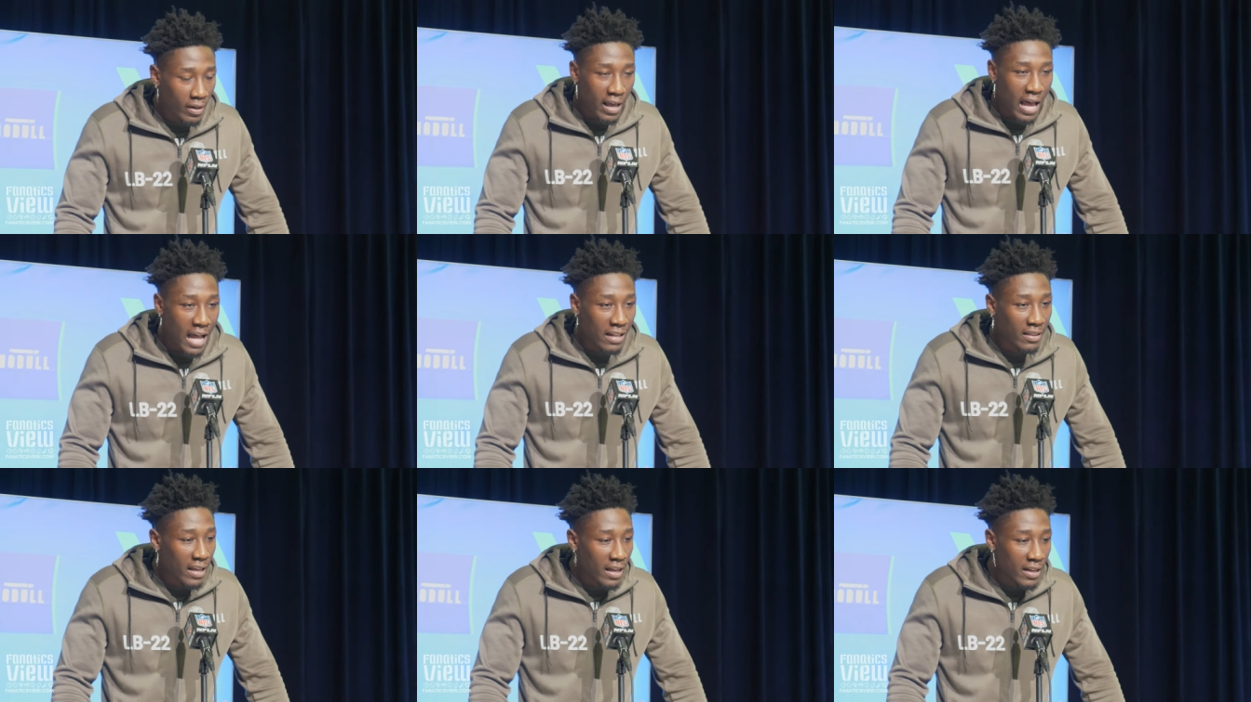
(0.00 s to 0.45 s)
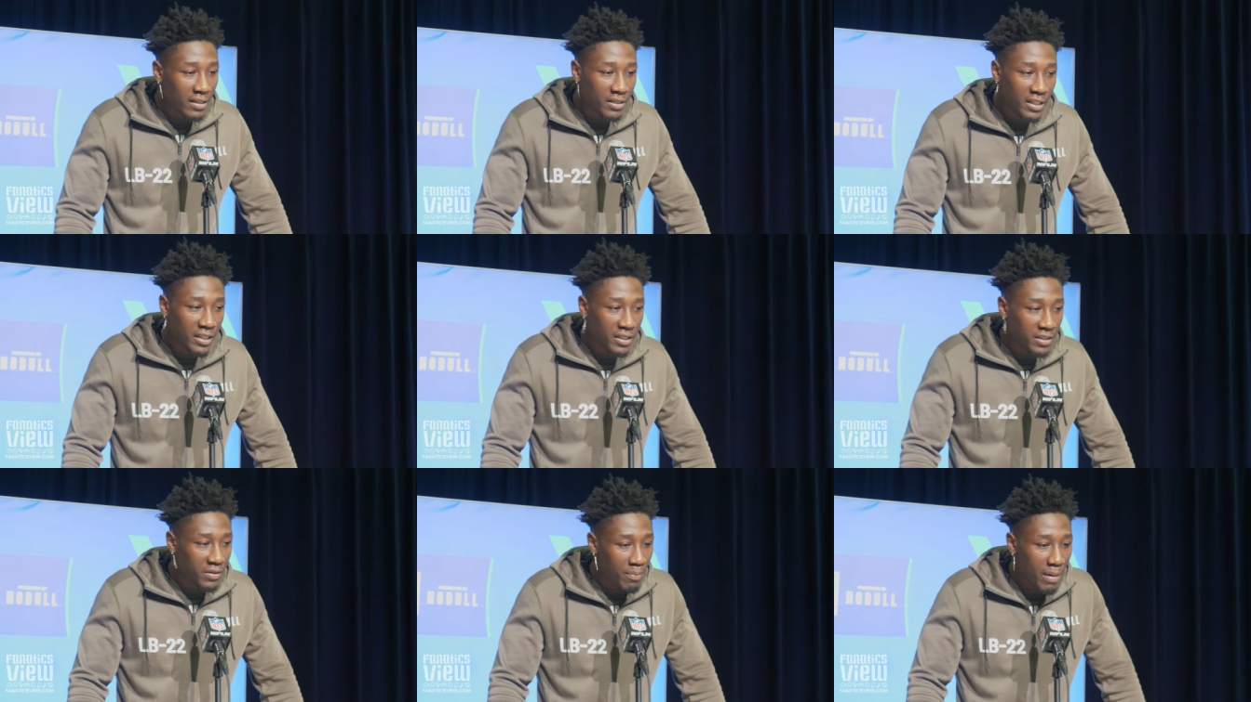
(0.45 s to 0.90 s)
I think
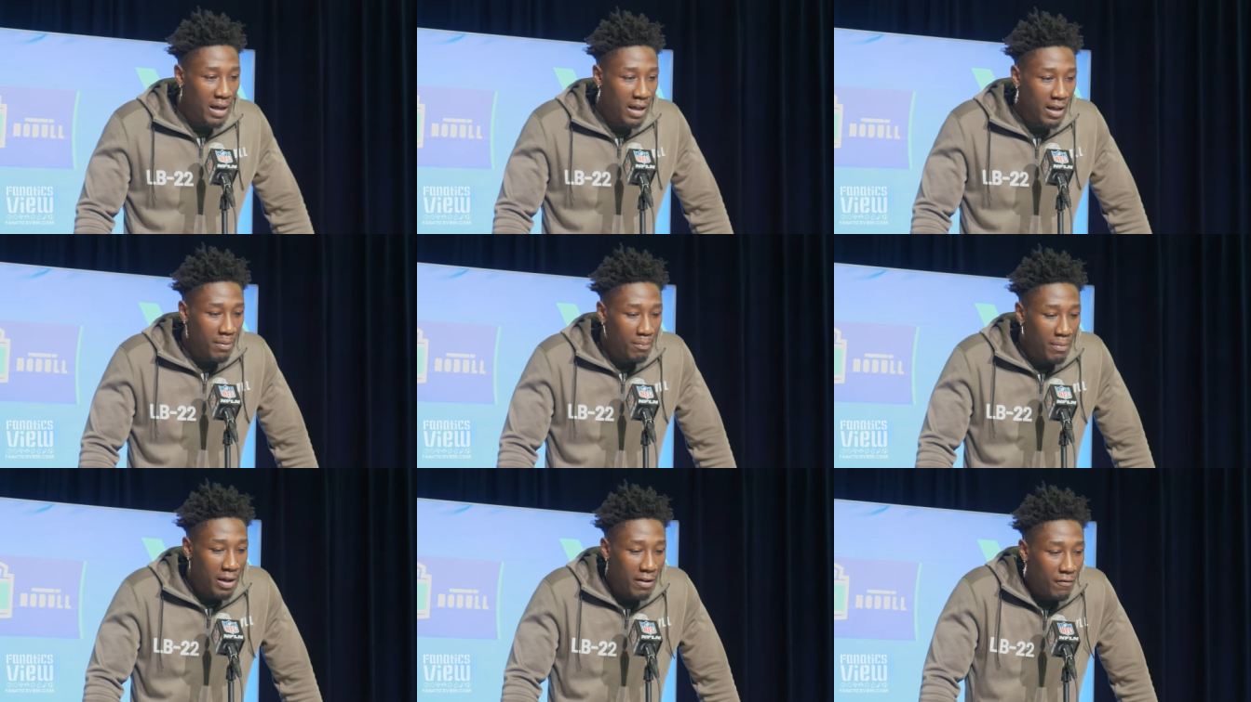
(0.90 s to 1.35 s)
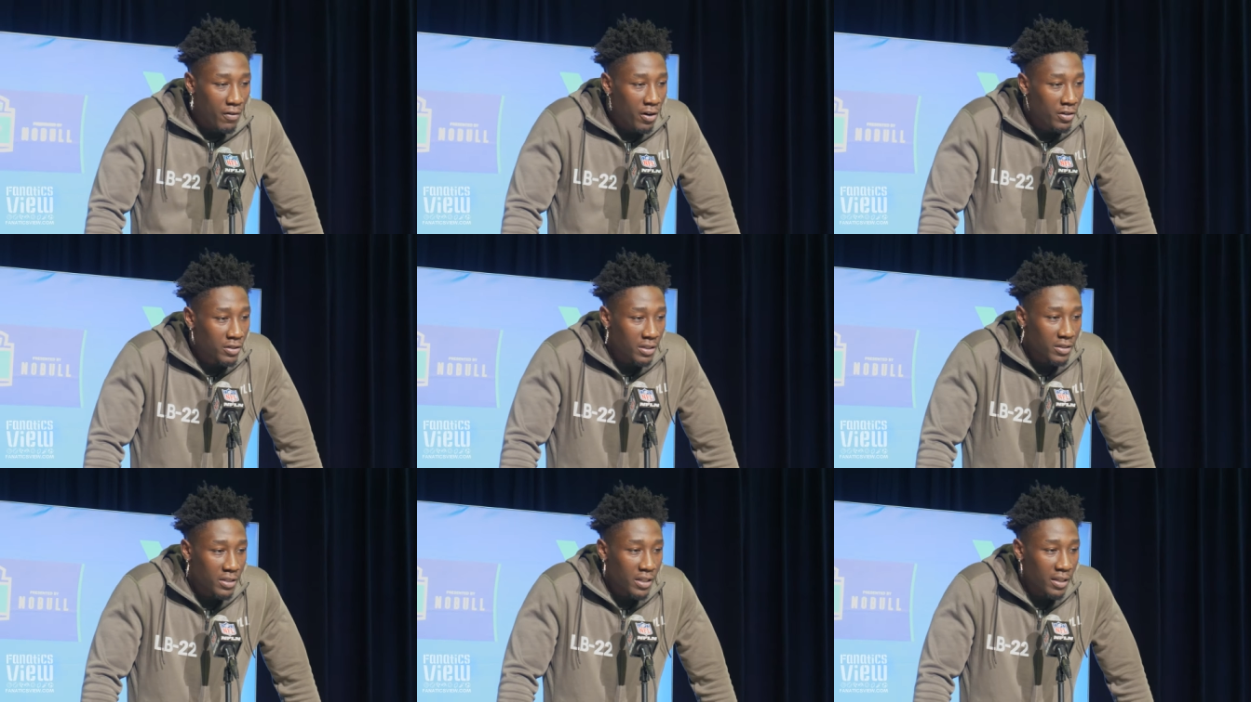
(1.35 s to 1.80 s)
just my, my
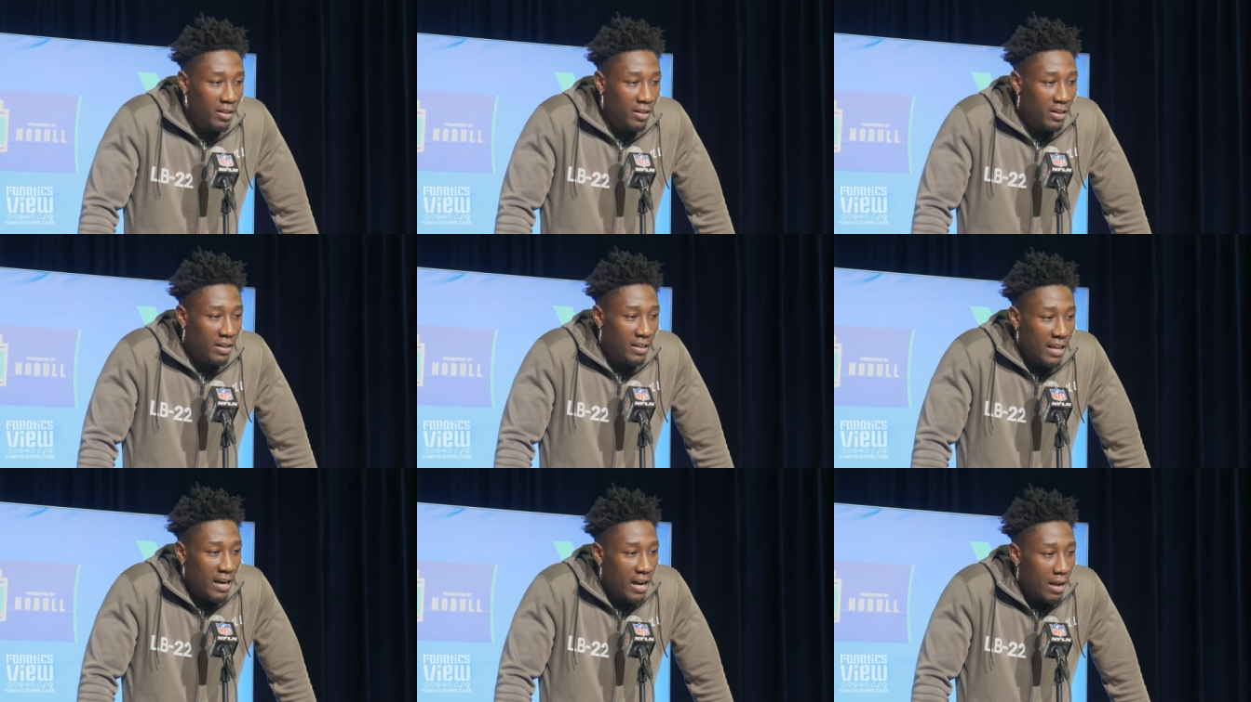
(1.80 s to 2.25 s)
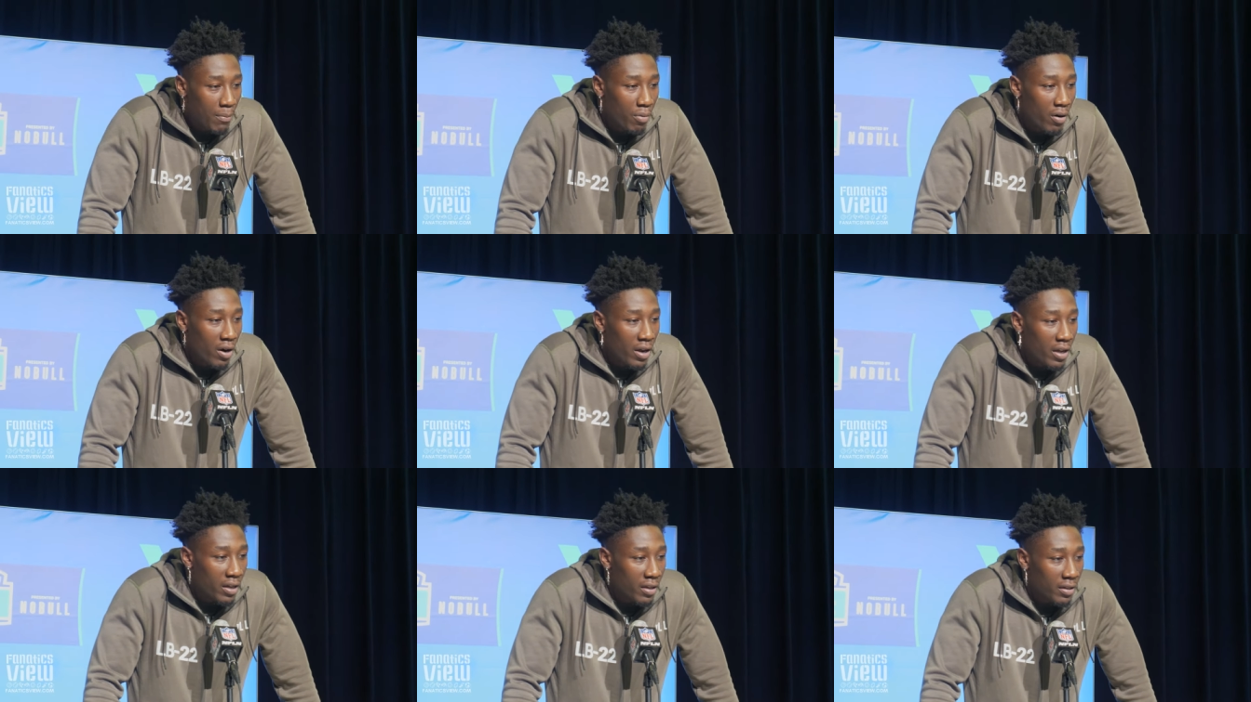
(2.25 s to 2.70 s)
versatility that I
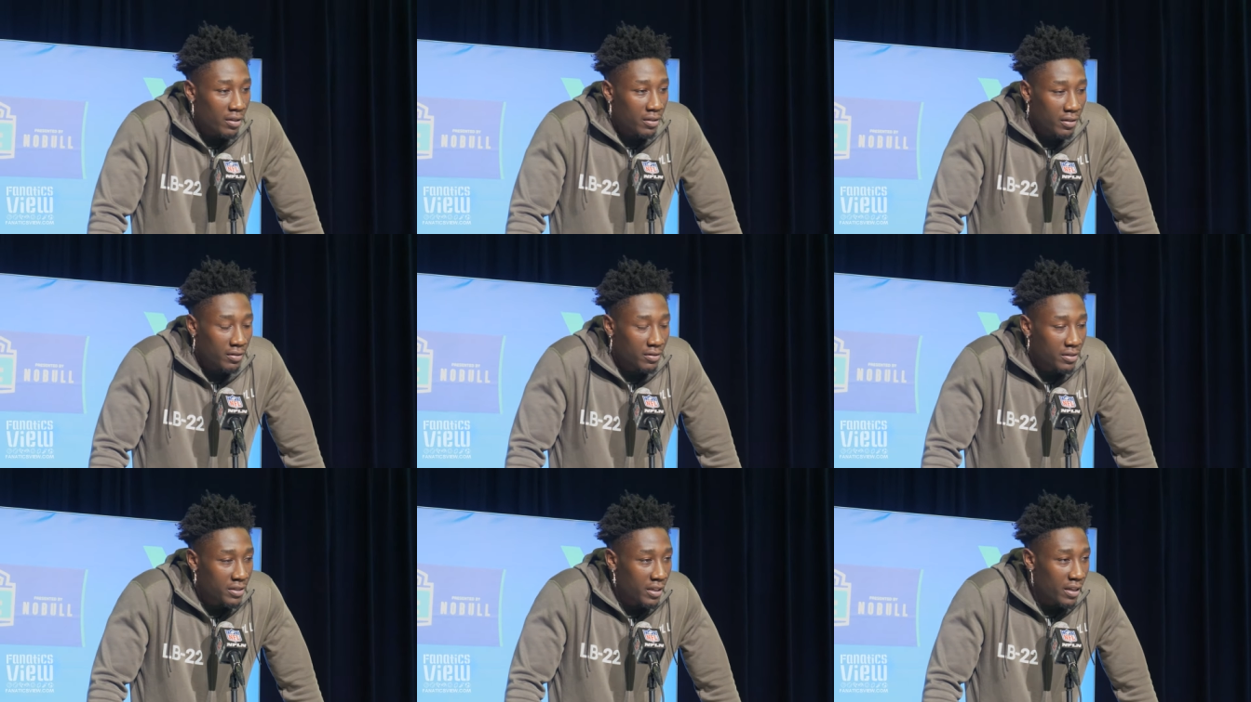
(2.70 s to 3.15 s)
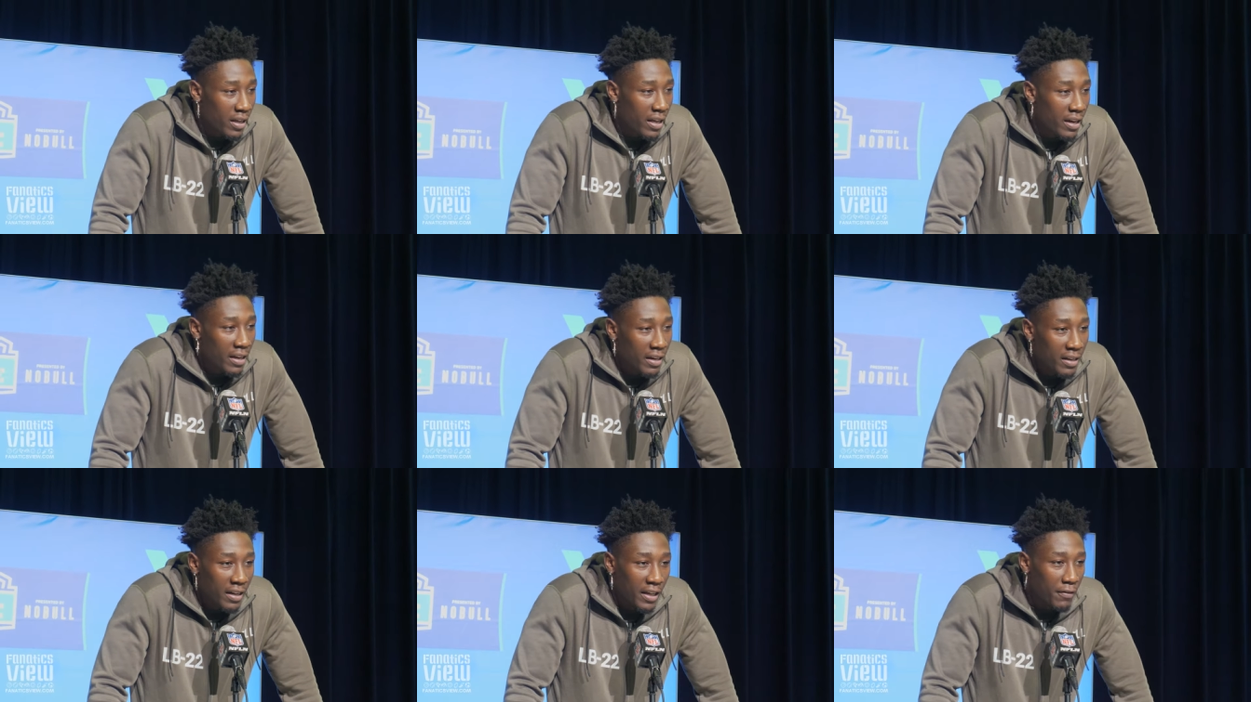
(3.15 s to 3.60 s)
bring to
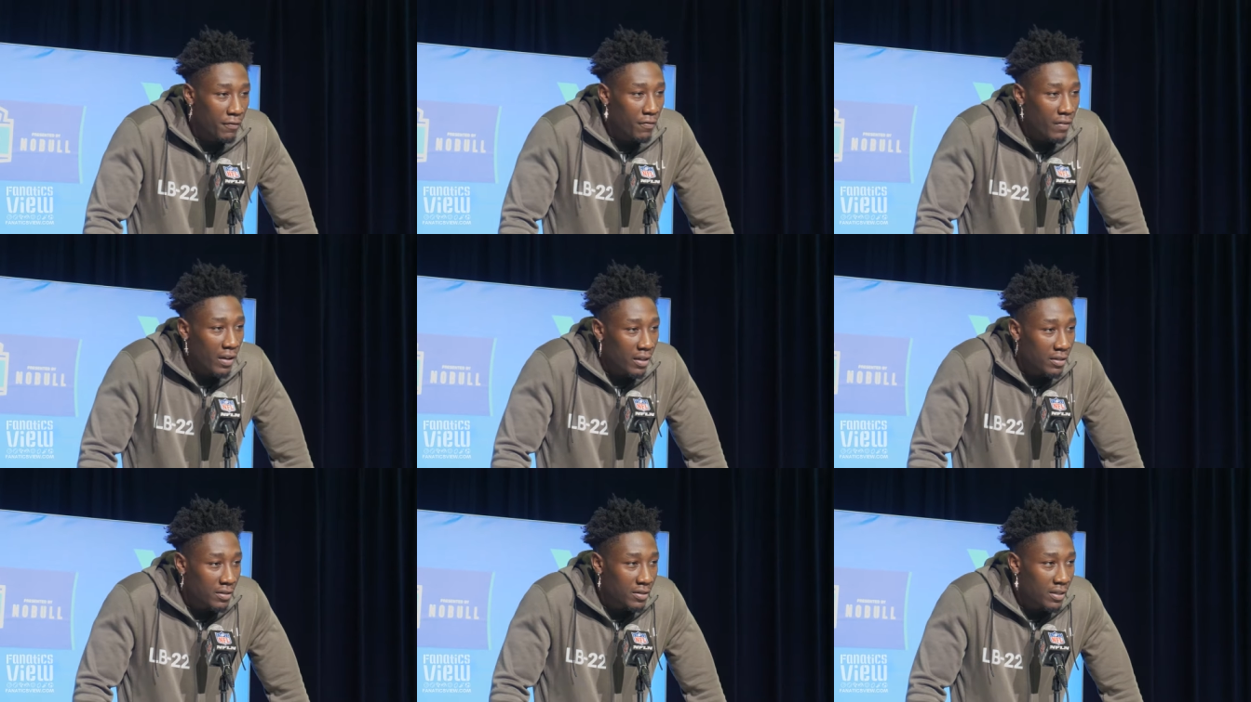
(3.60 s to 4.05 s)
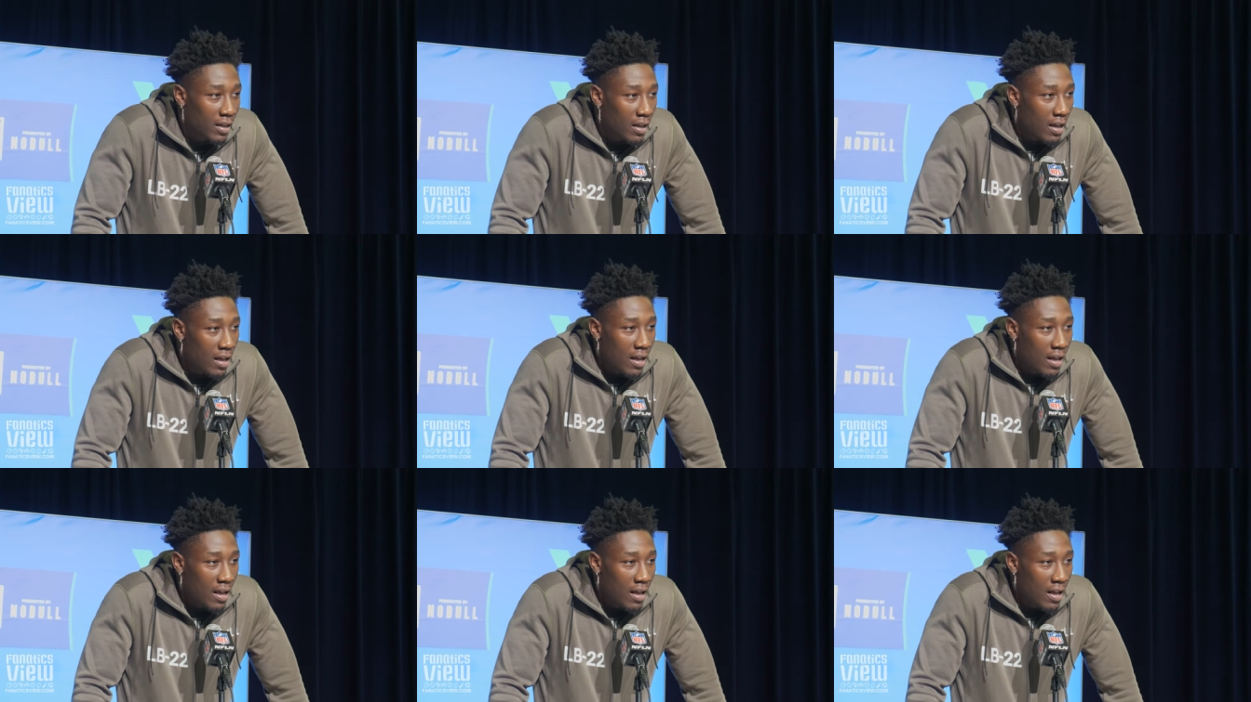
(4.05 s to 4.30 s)
any defense,